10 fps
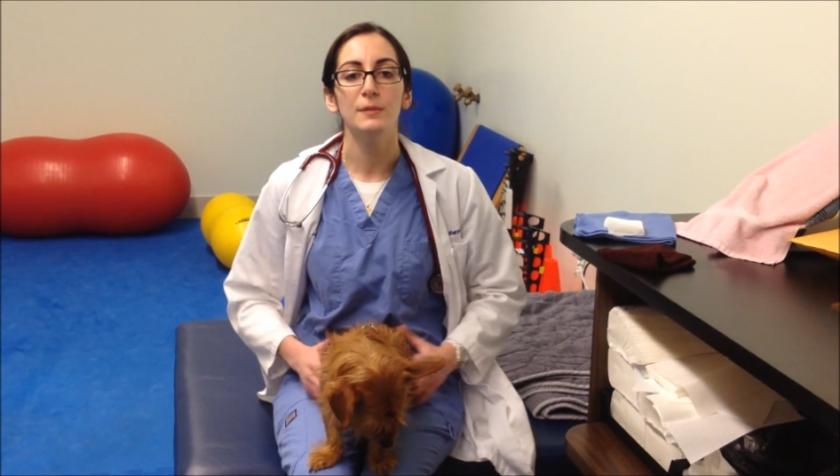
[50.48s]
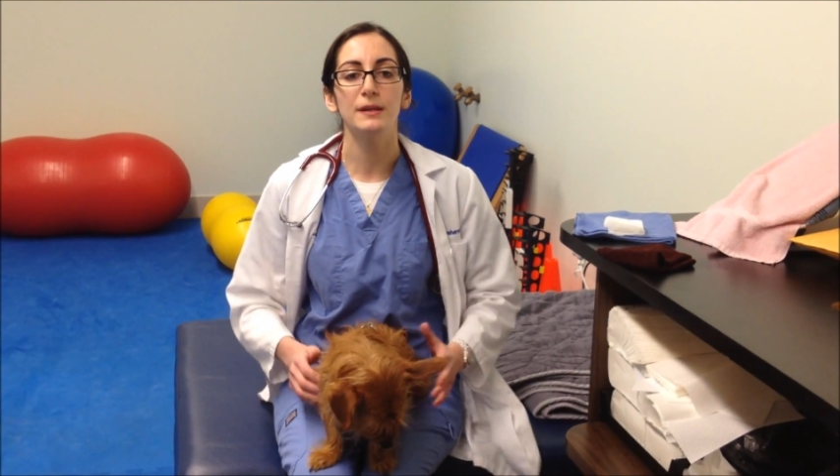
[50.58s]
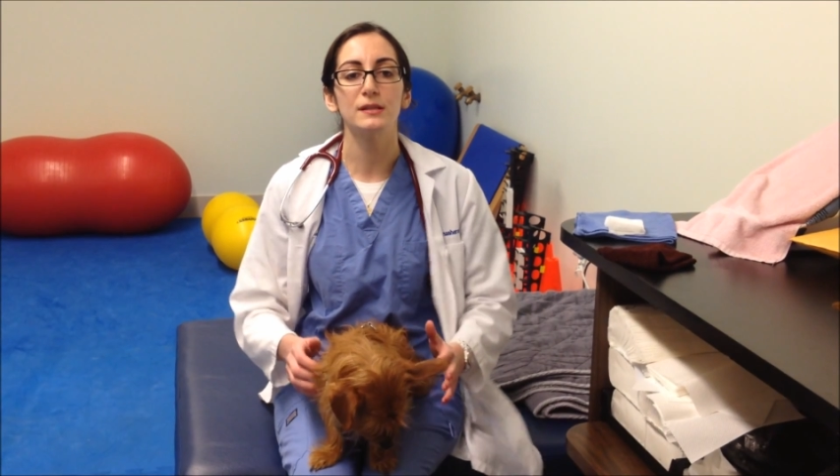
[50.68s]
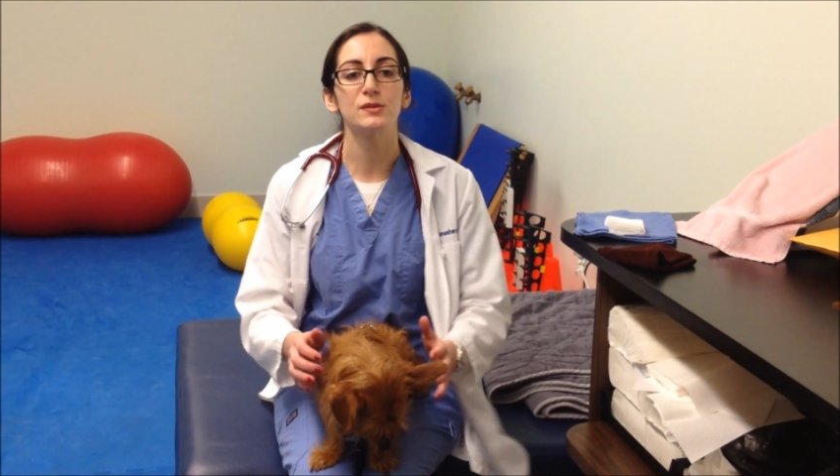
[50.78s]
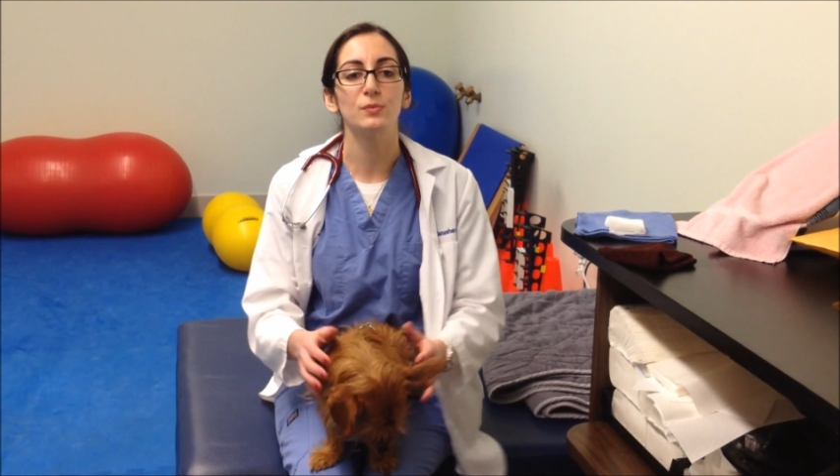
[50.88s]

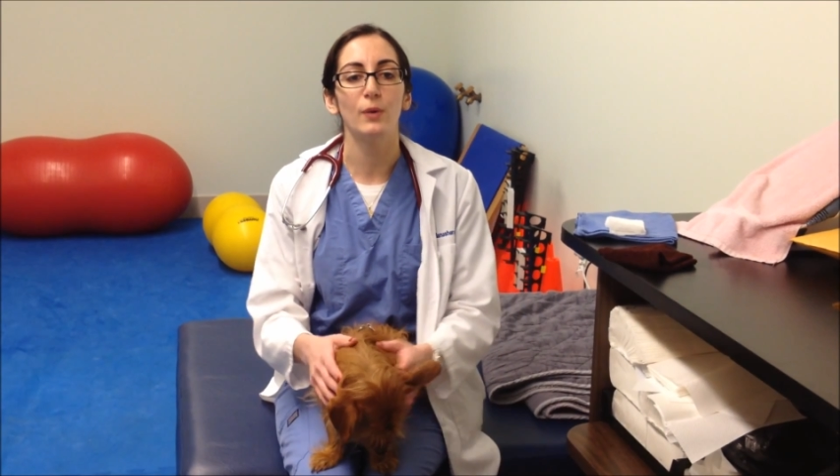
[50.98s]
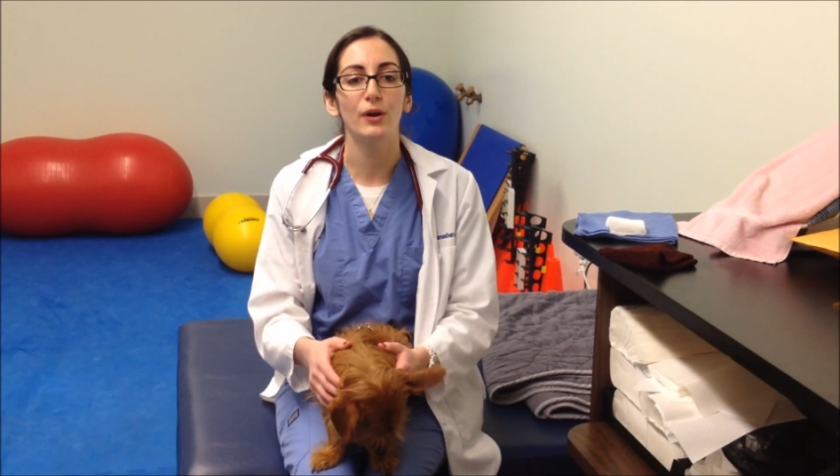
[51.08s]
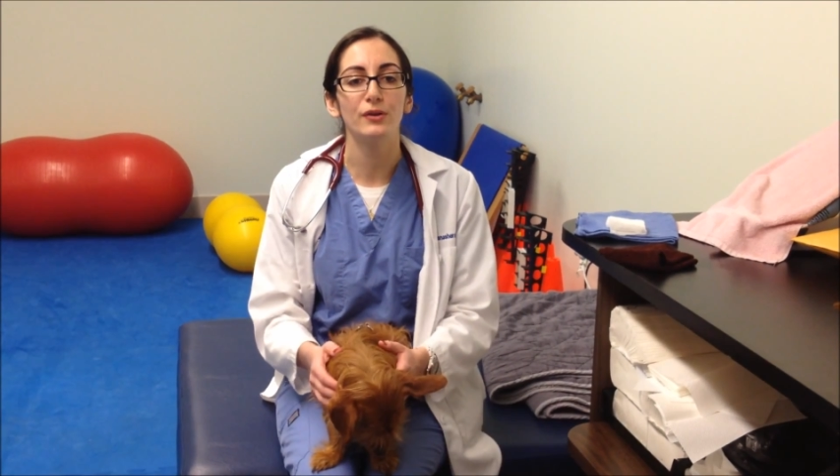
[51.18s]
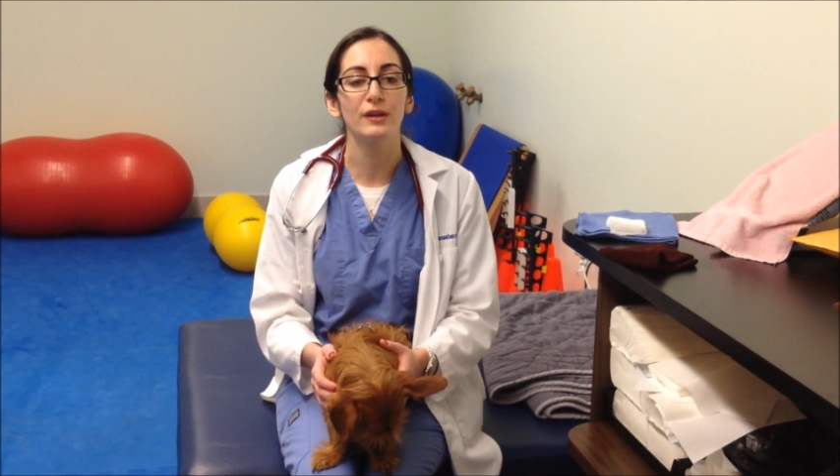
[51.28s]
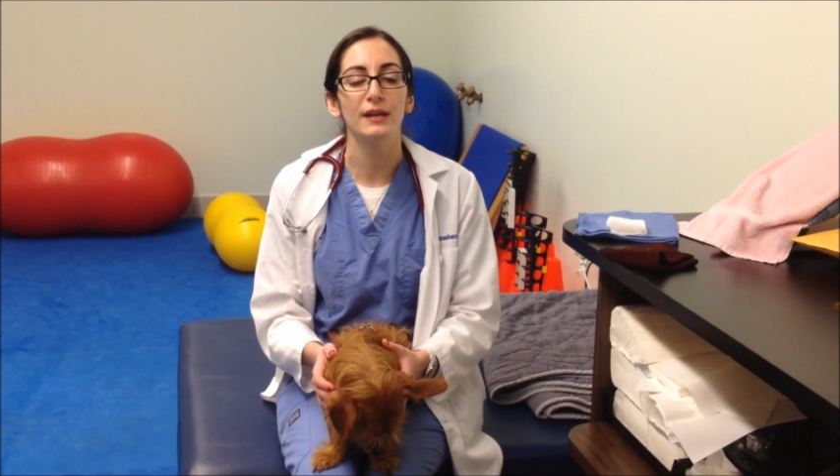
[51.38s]
because the
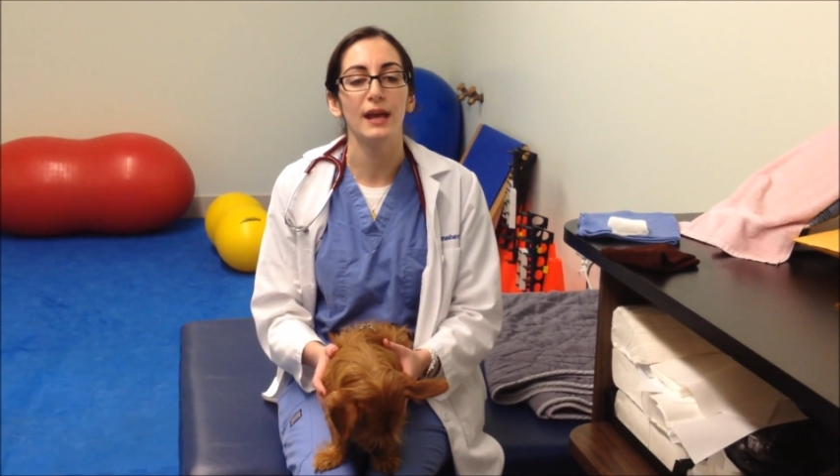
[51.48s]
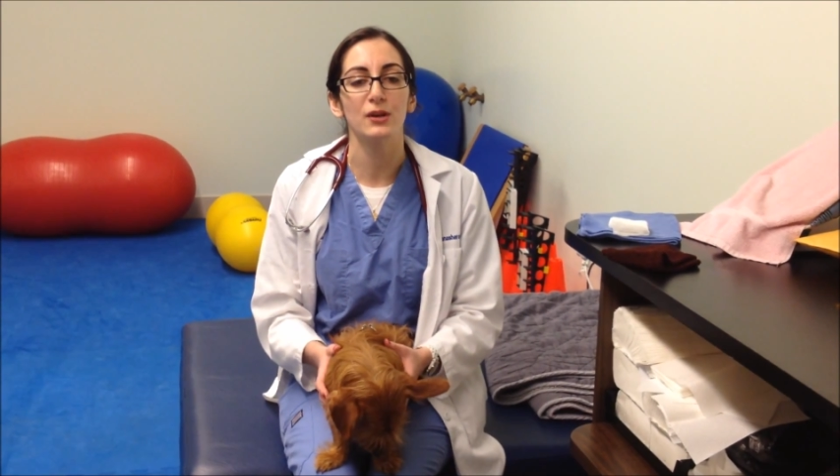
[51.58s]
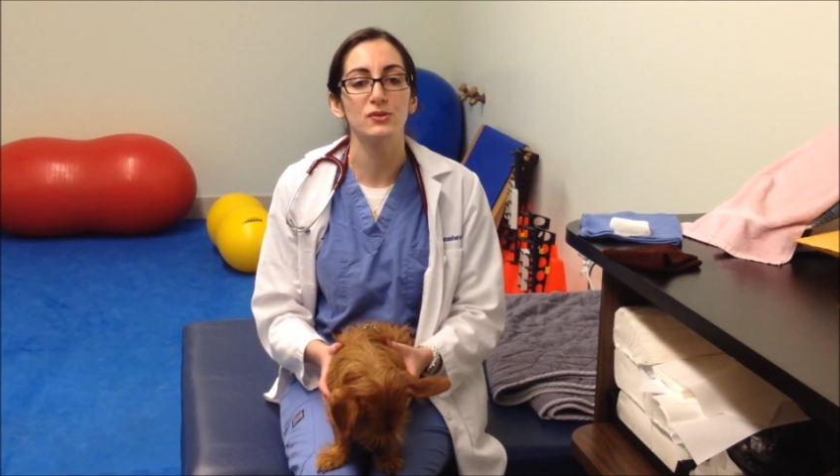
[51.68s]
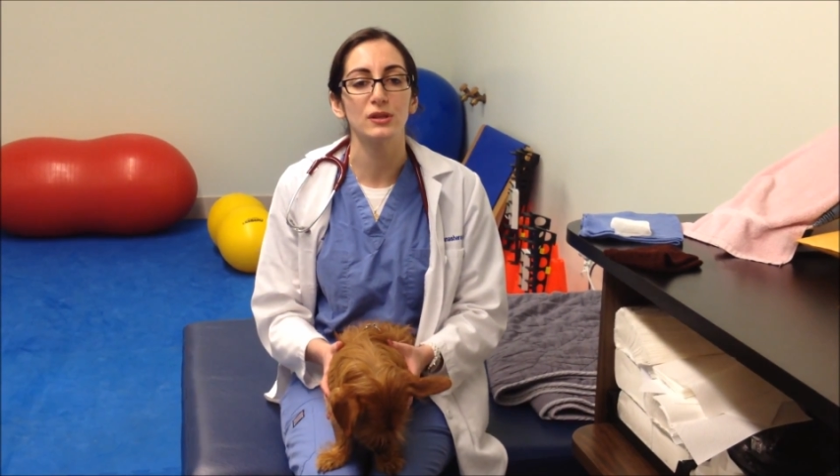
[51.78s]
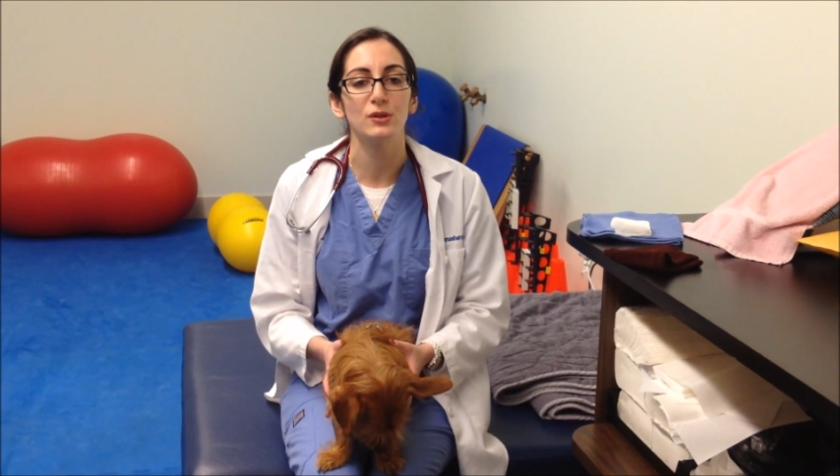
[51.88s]
water can
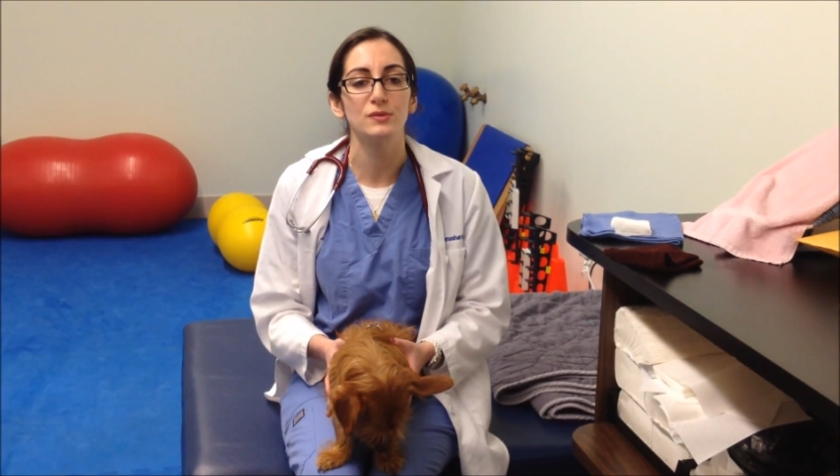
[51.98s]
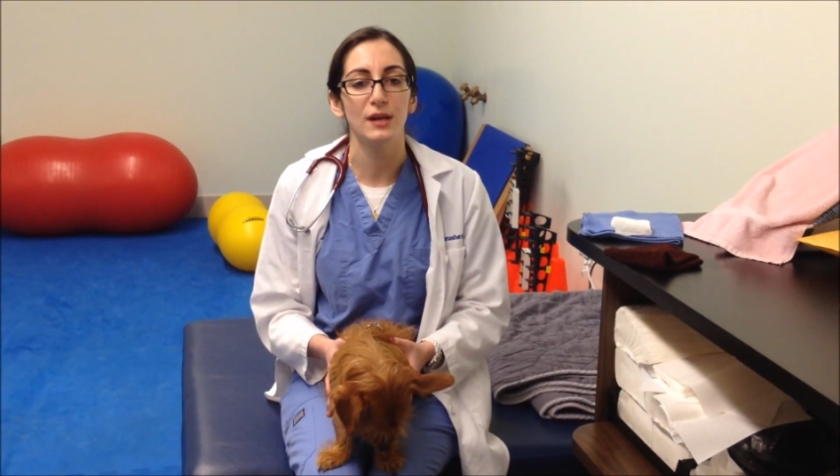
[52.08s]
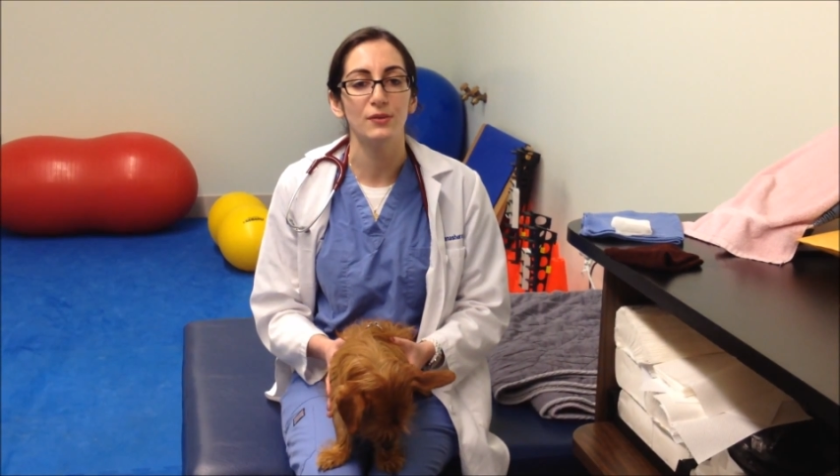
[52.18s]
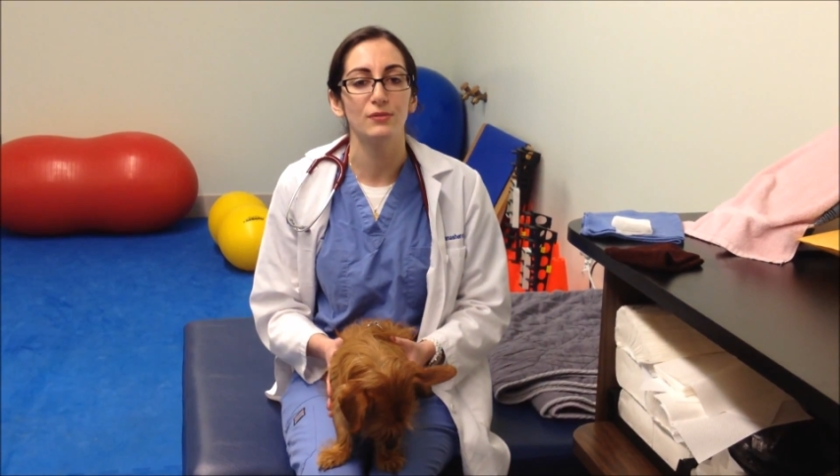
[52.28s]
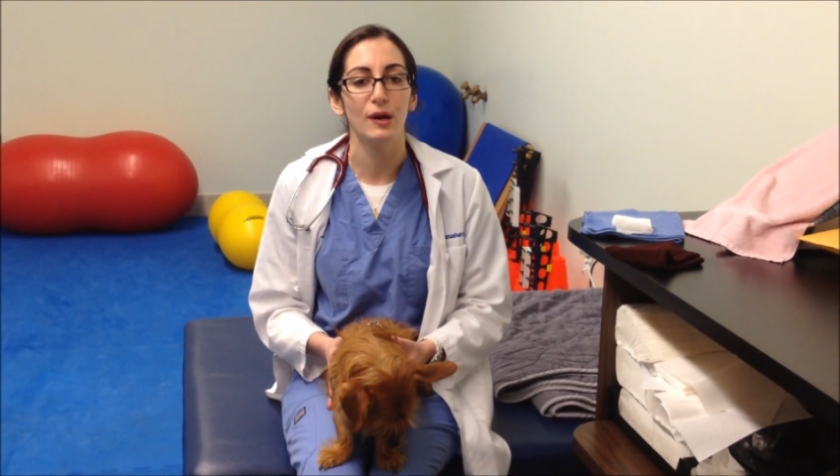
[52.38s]
actually go
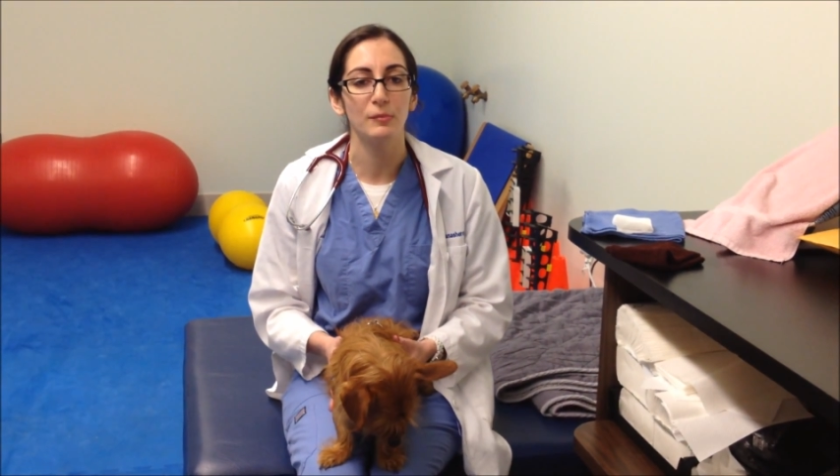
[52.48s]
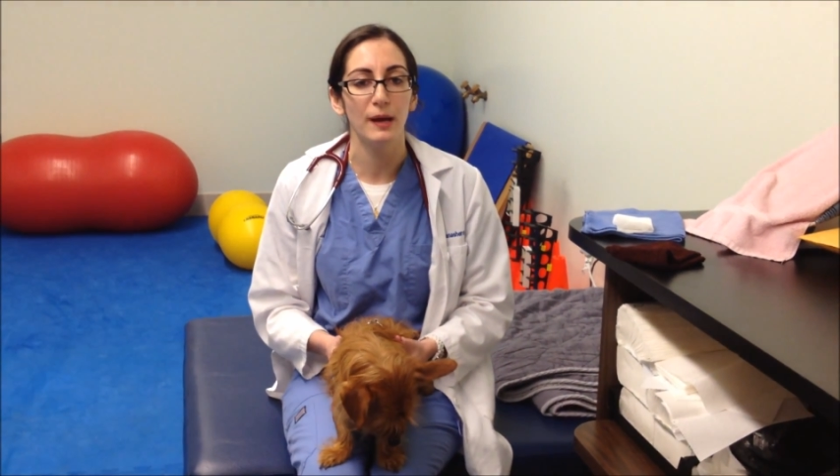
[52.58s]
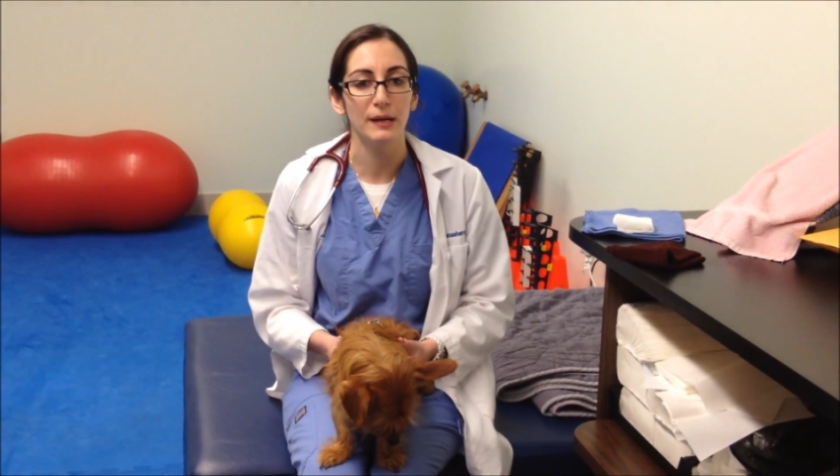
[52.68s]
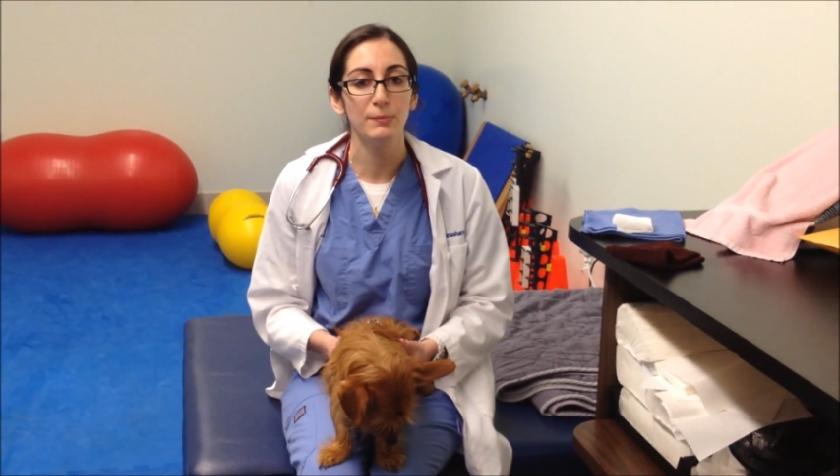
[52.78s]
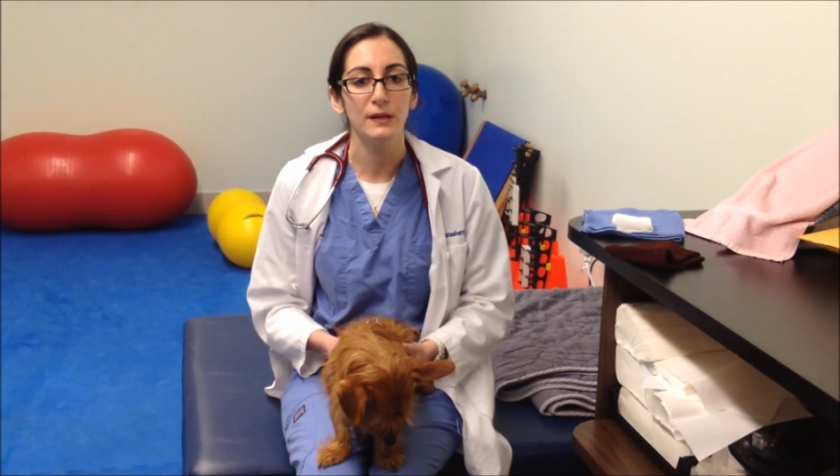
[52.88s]
down the wrong
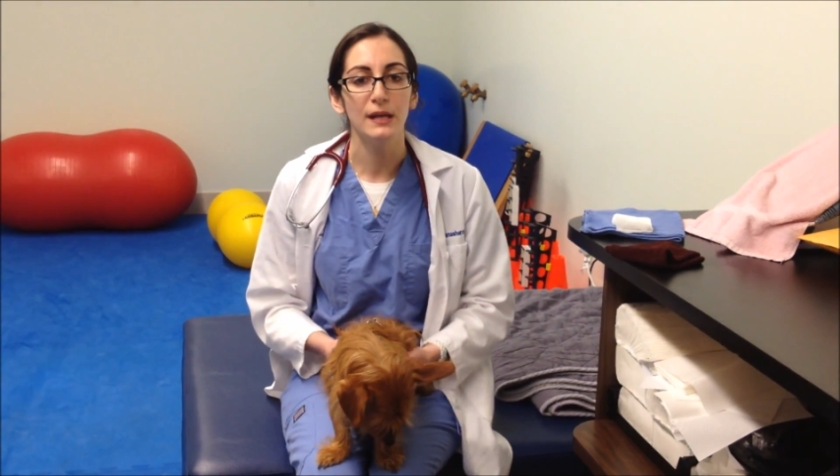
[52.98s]
pipe